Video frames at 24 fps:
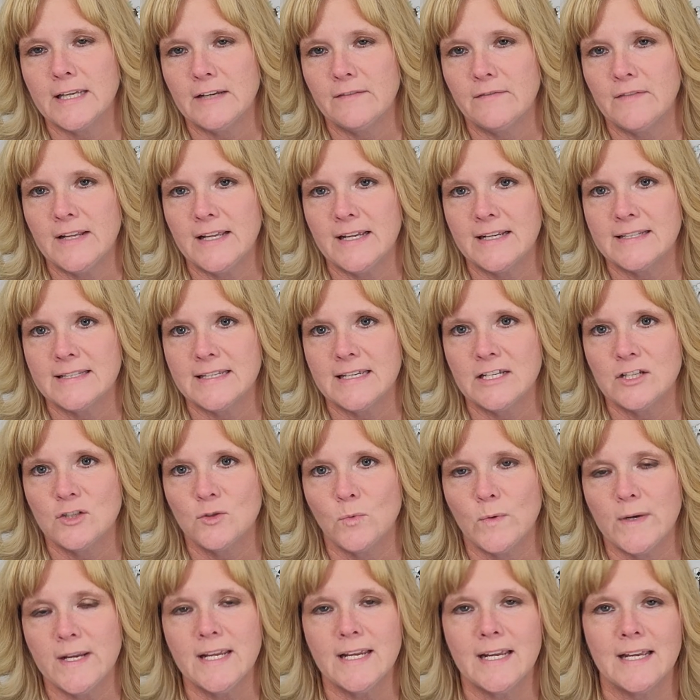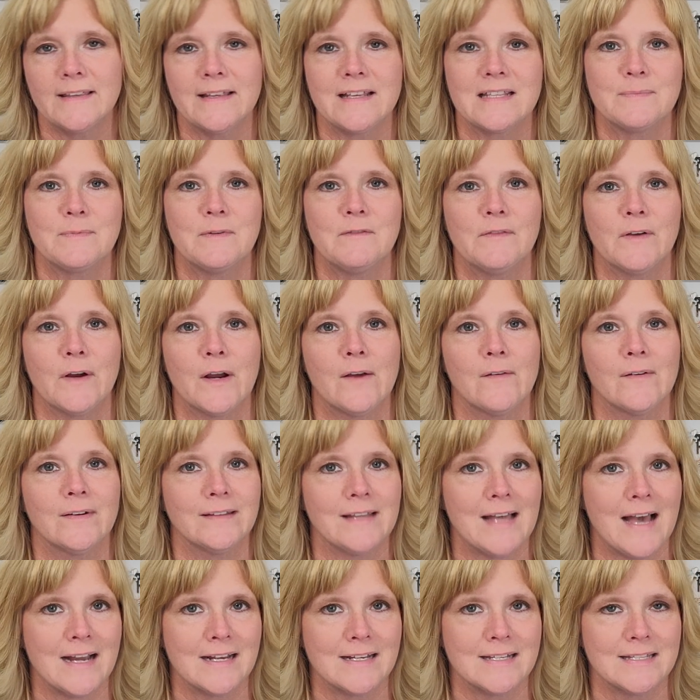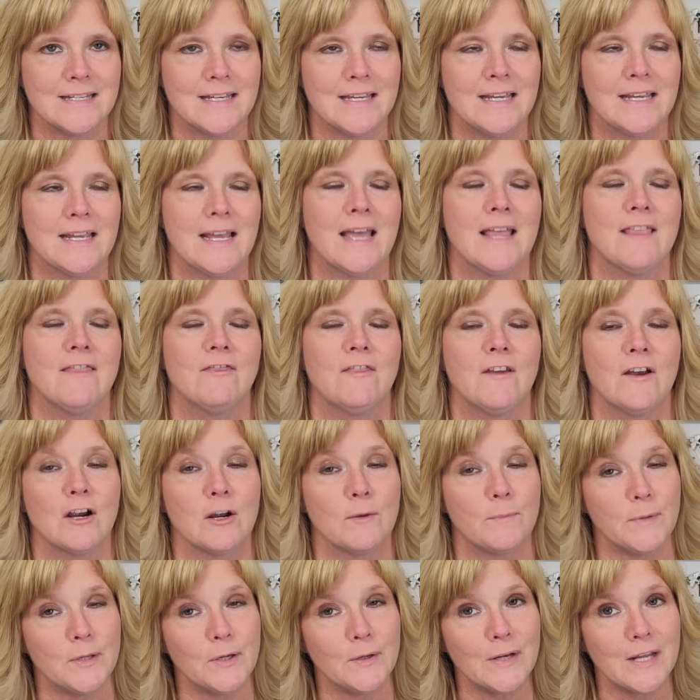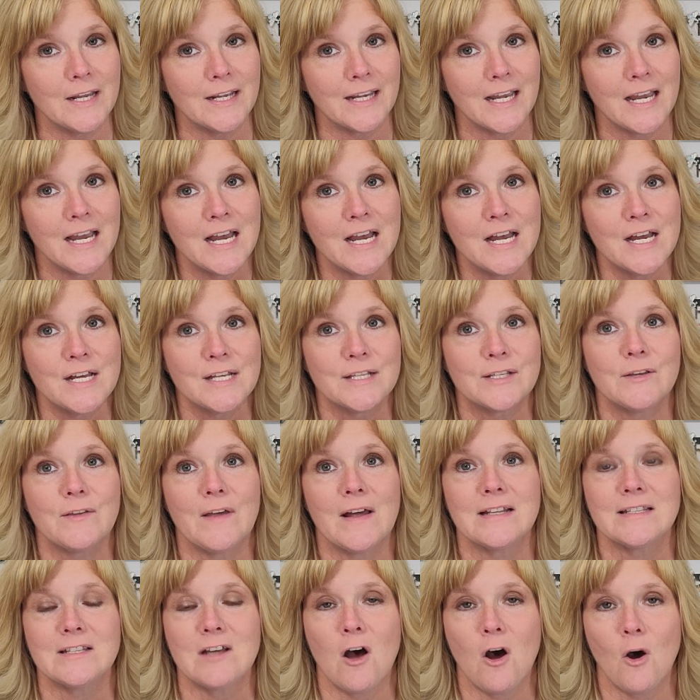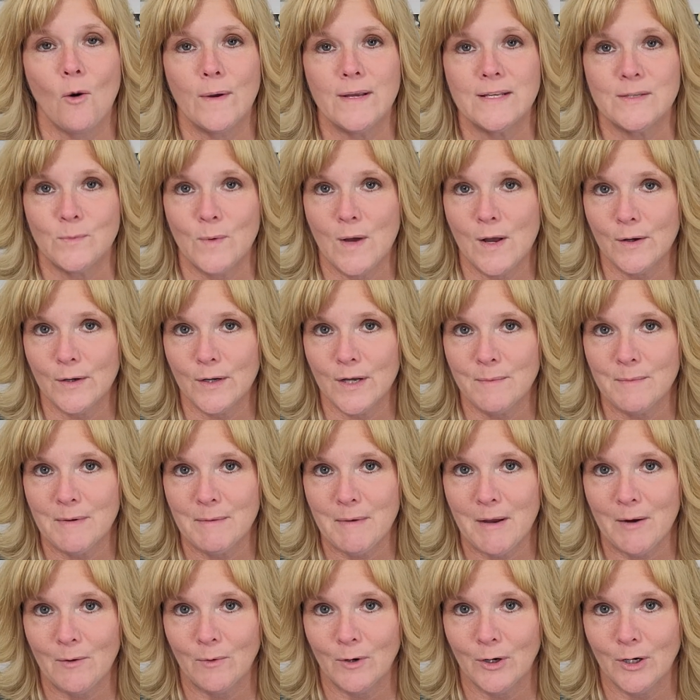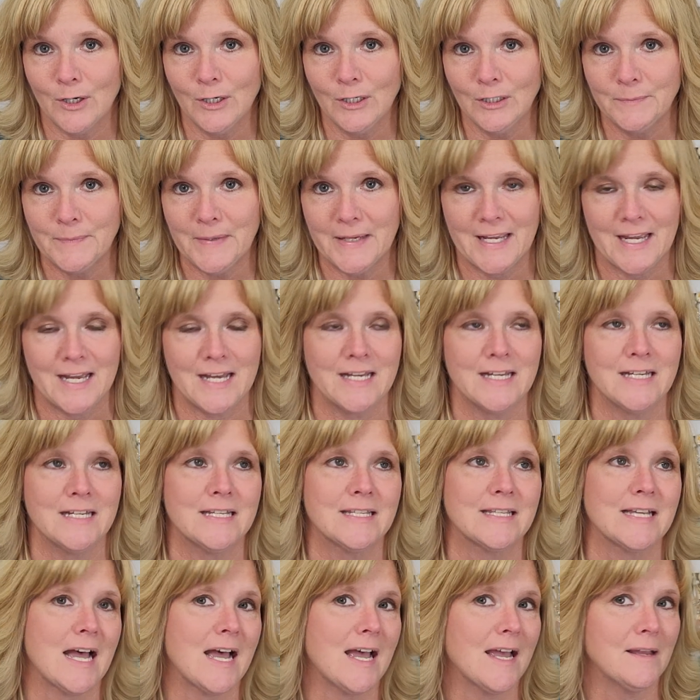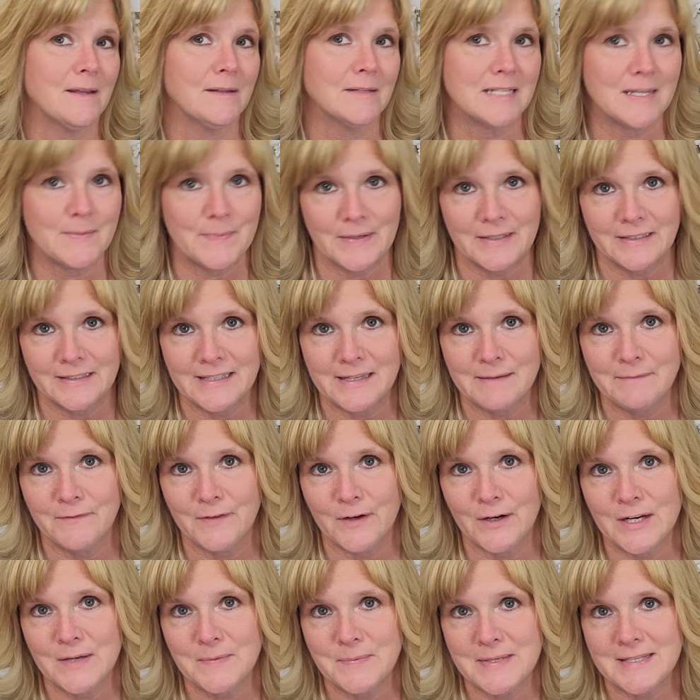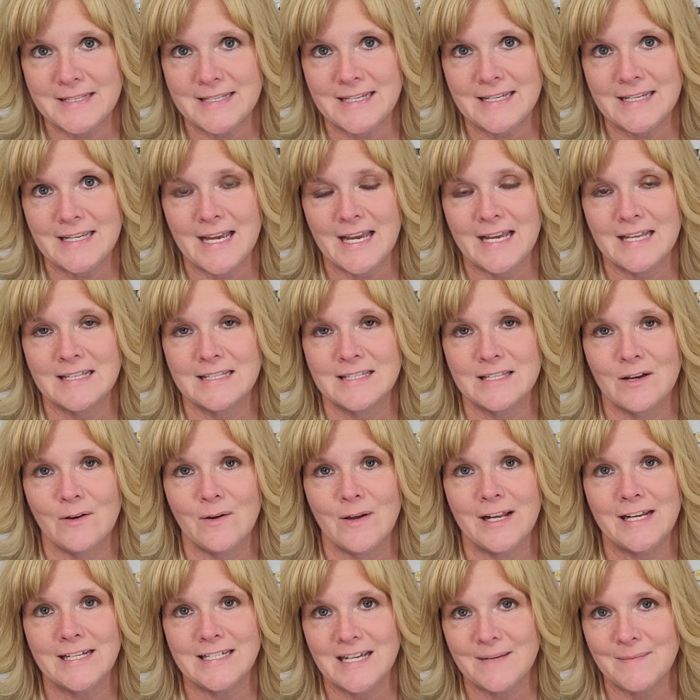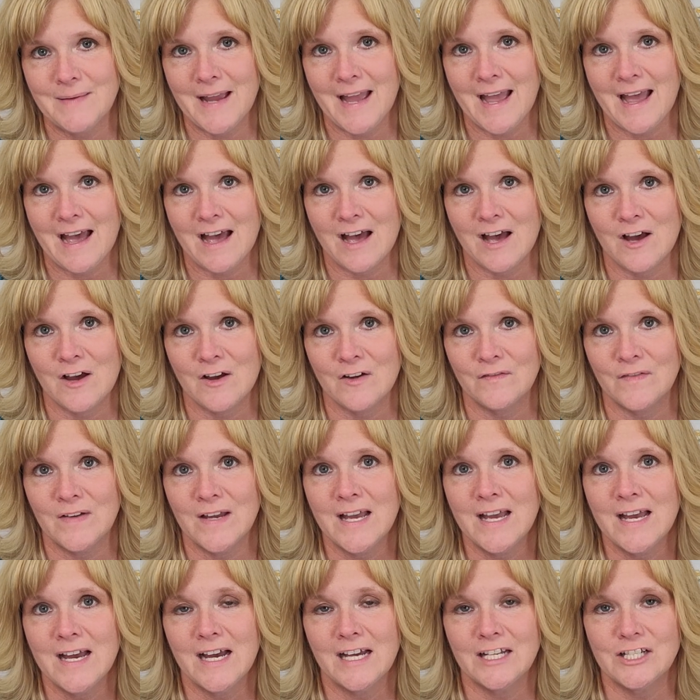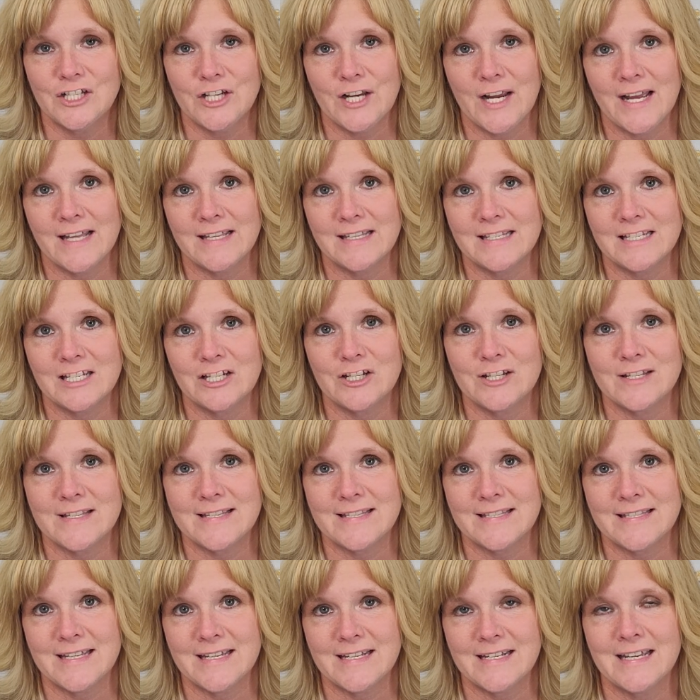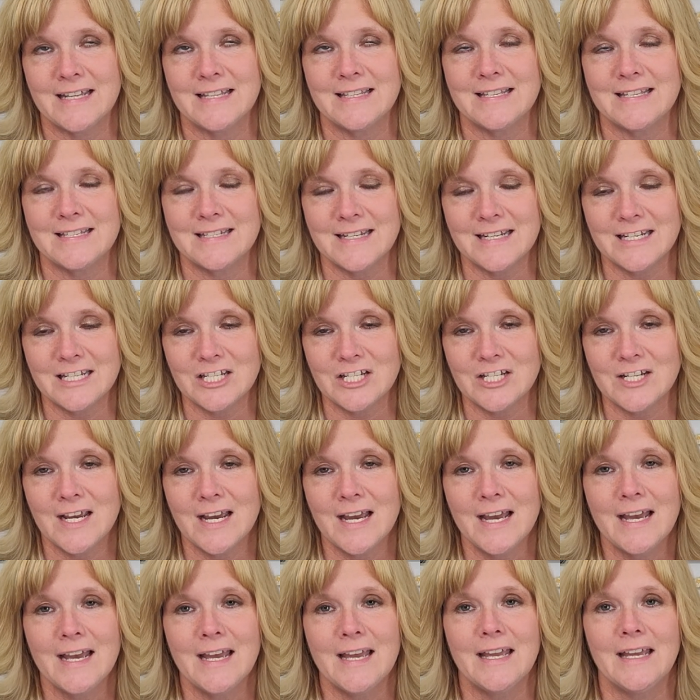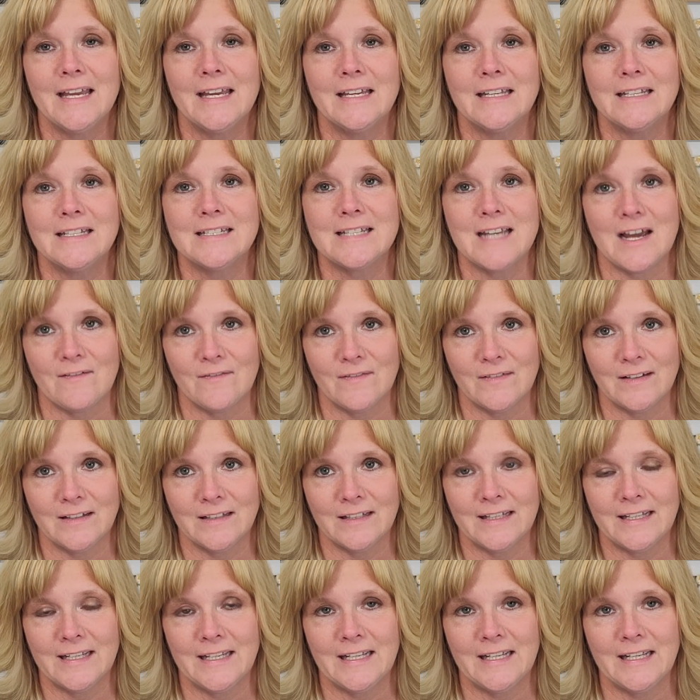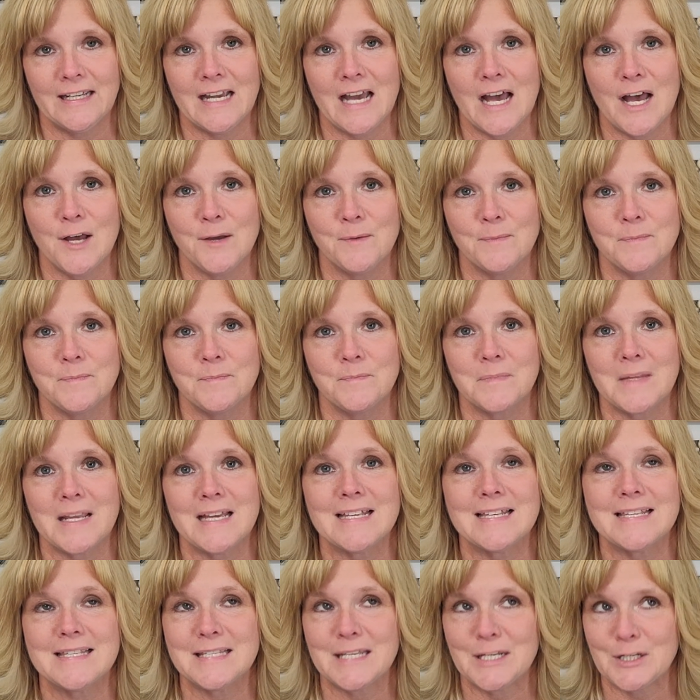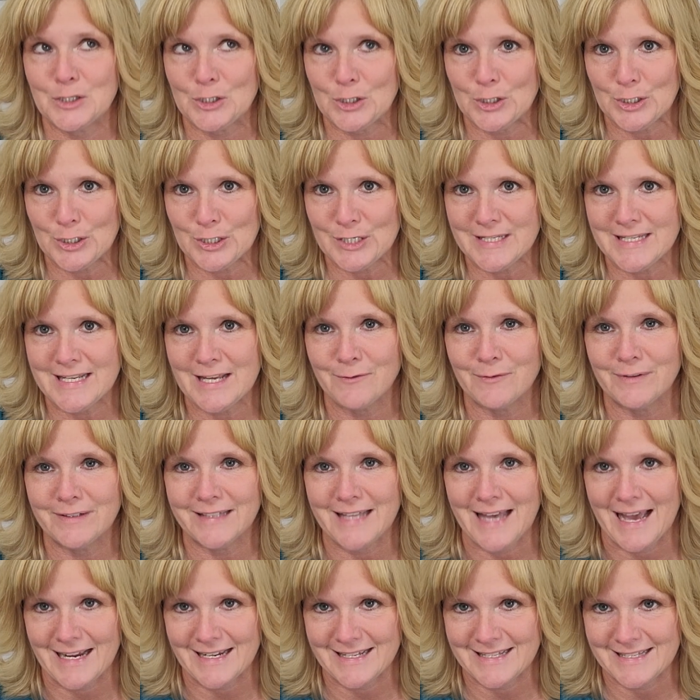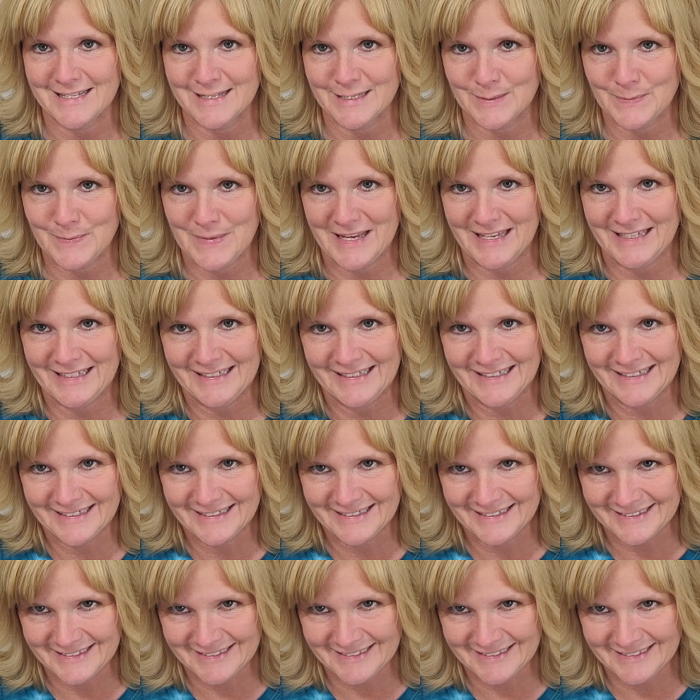evenings each week, and that's been very relaxing and therapeutic. So that's always welcome in my world because I typically am very busy, and so anytime I have a chance to just sit and stitch, it definitely centers and relaxes me.